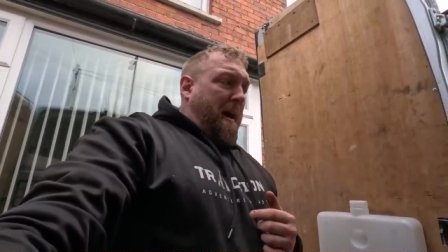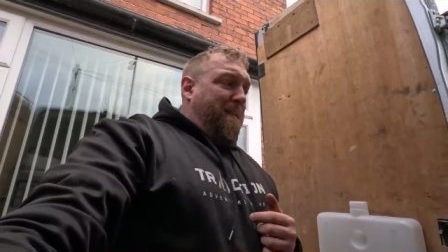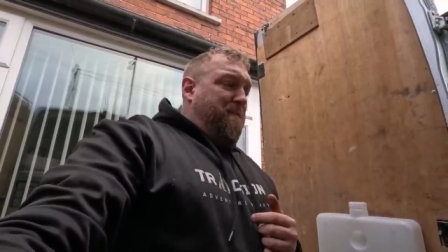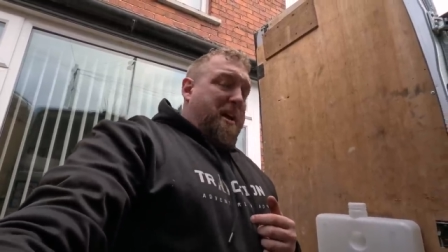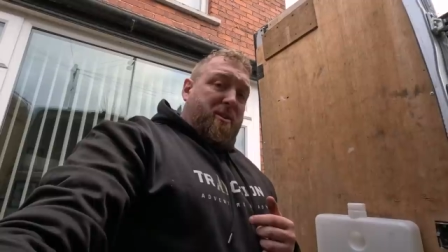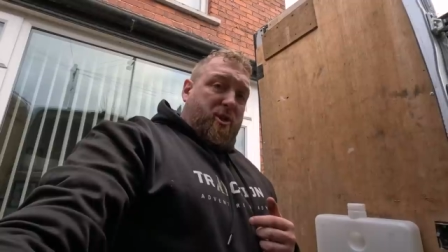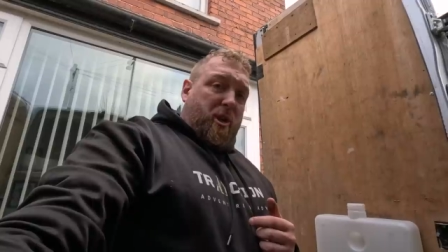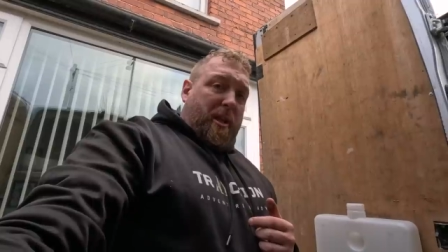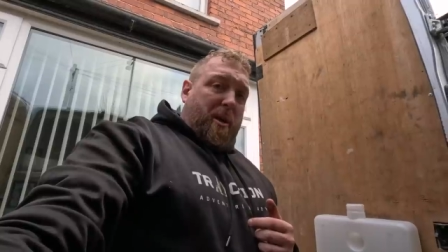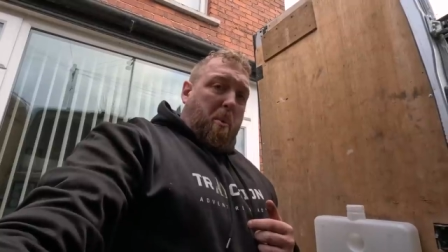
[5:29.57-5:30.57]

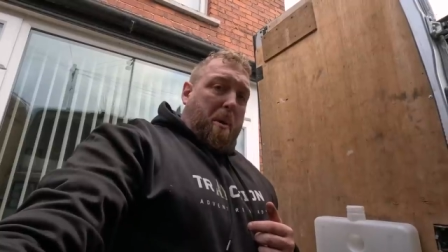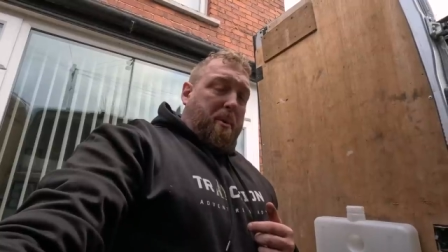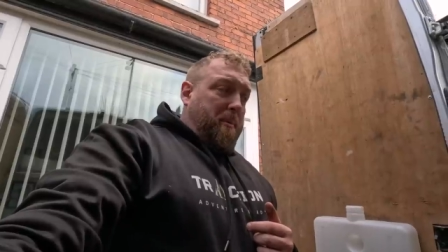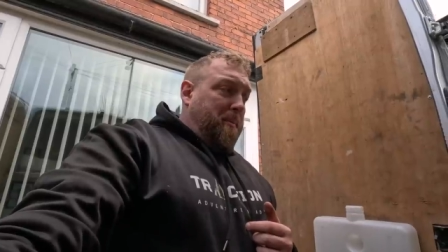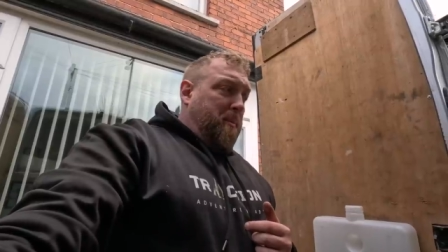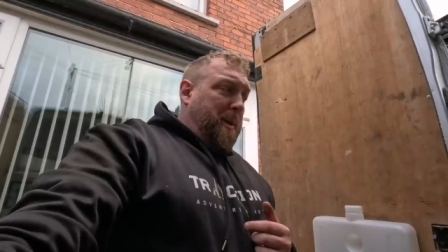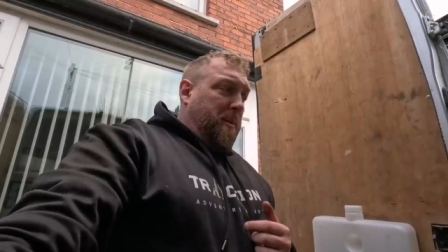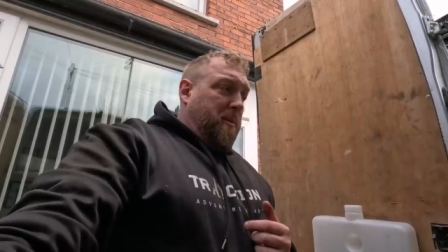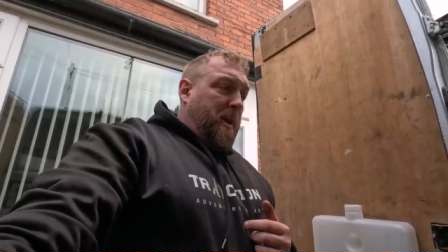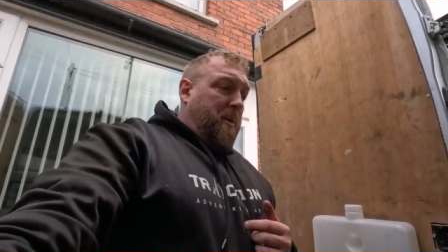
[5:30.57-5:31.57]
Eventually, what I probably
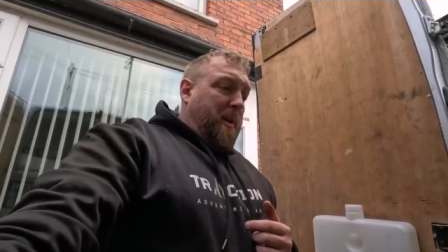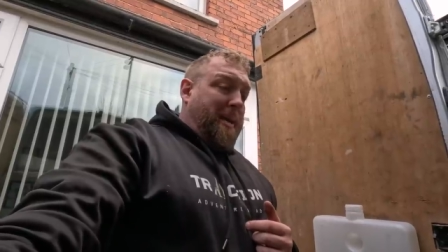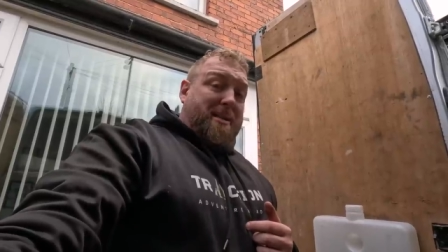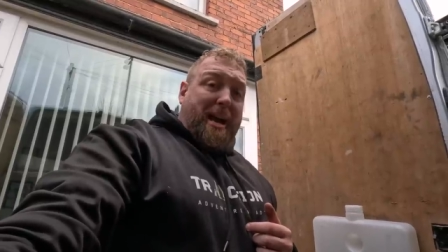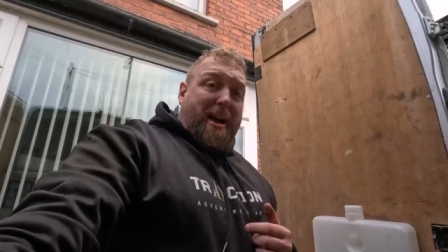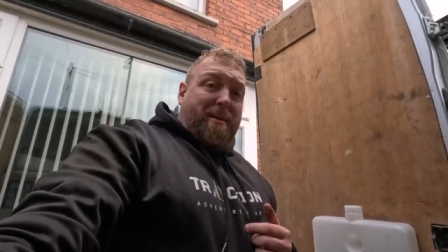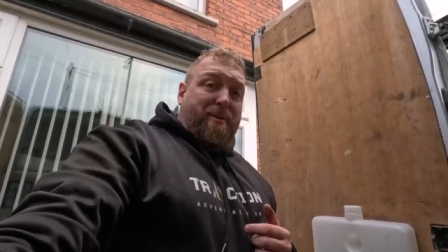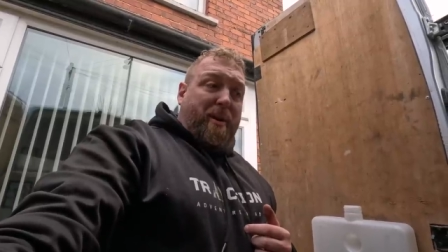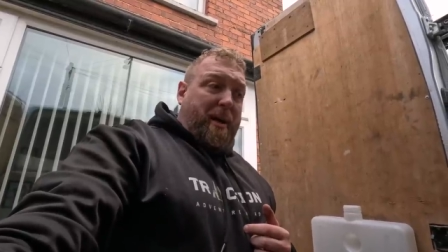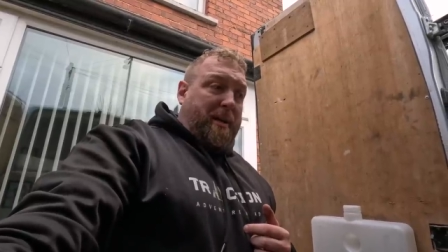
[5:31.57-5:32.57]
will do is have
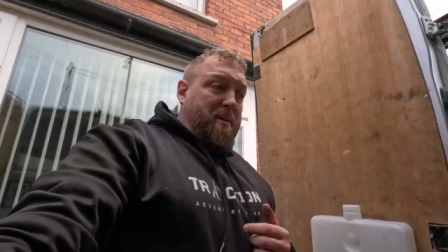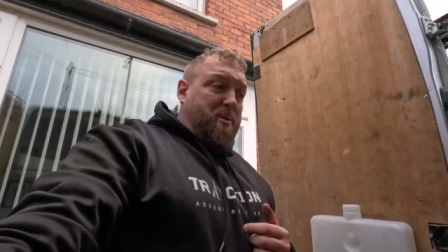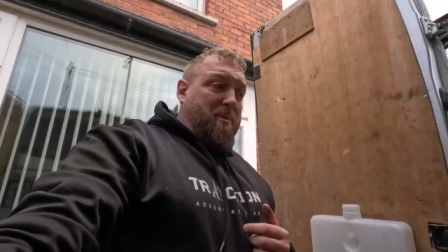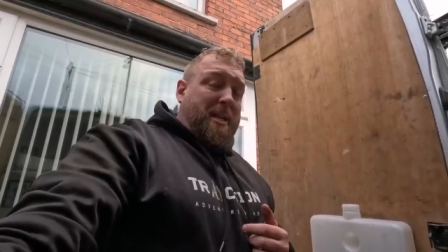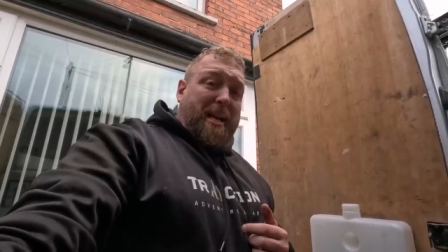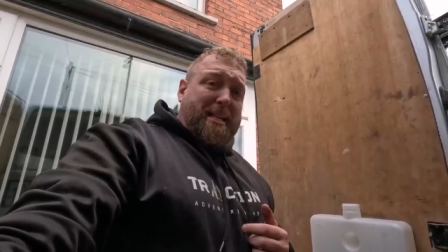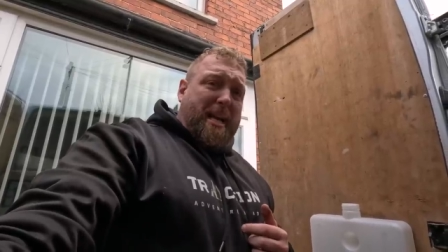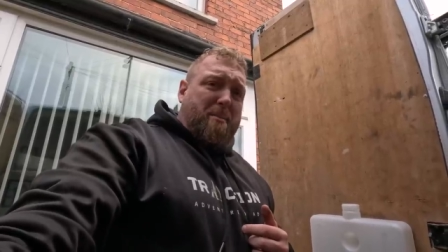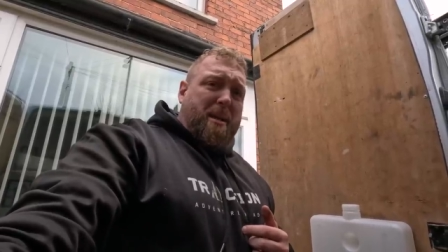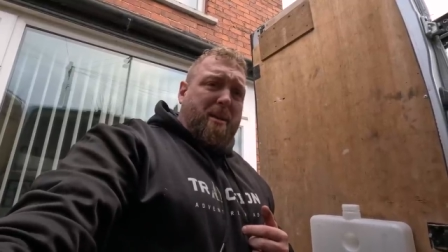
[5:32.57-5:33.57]
something like an
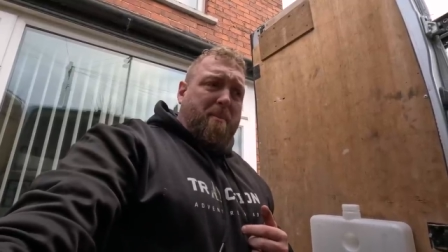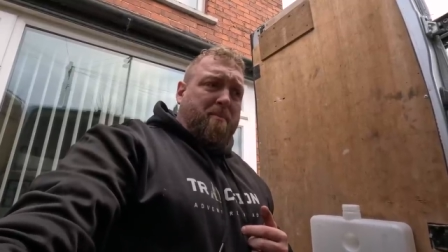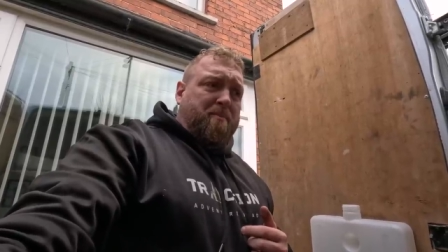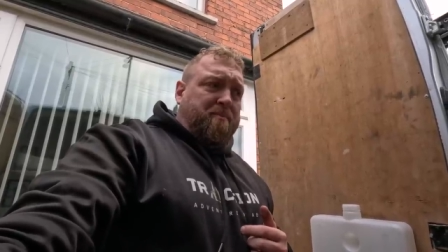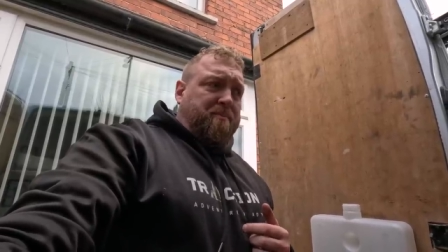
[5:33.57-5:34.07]
aluminium